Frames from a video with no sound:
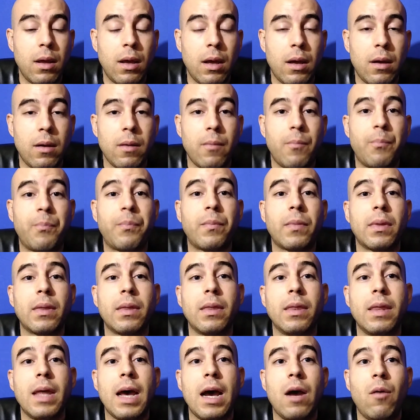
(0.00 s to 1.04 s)
Uh,
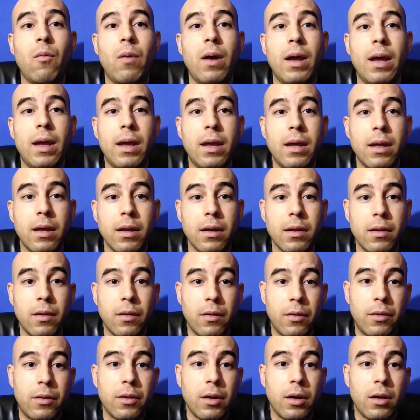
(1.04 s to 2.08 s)
that way,
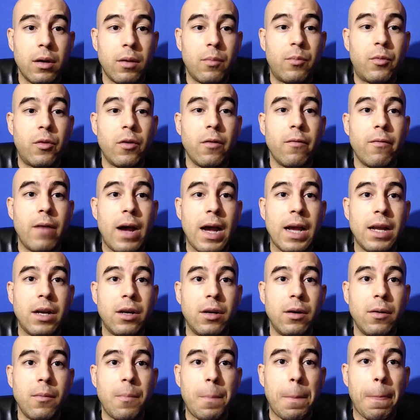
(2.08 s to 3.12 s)
the
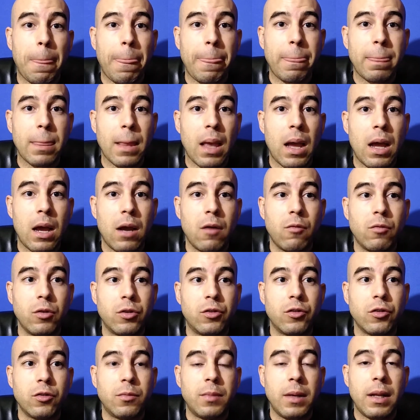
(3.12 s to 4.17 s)
provider would
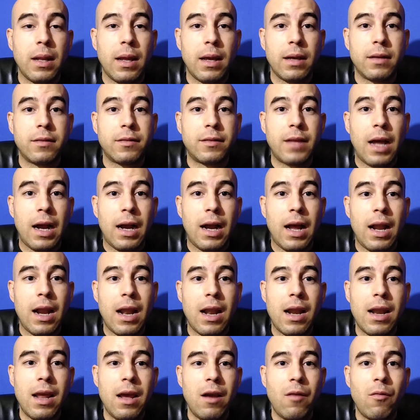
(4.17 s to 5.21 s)
just be like, "Saca
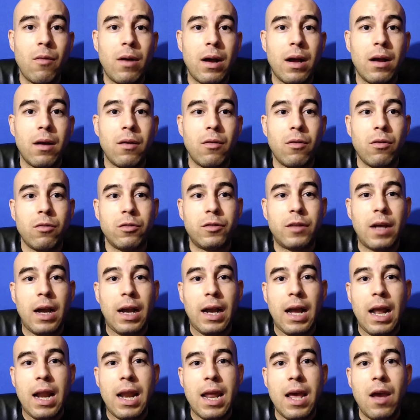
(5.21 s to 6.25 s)
la lengua" or
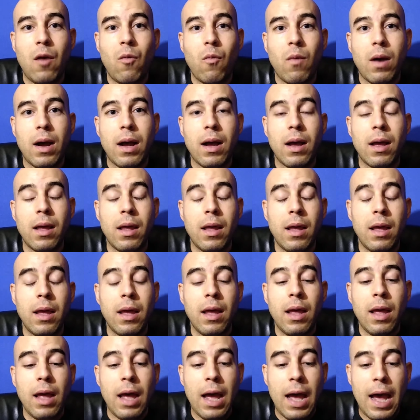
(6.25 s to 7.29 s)
"saca lengua,"
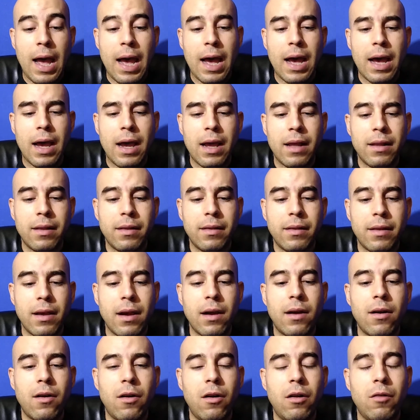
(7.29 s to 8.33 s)
and
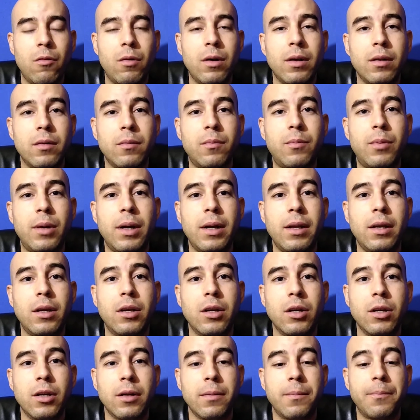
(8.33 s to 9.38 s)
that call went pretty
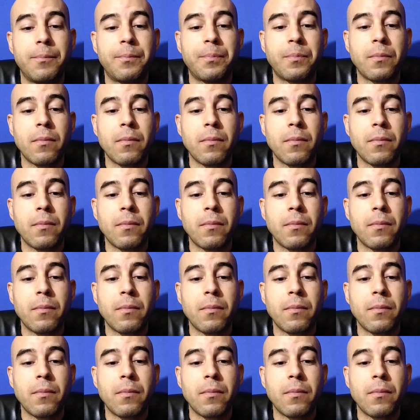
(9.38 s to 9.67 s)
good.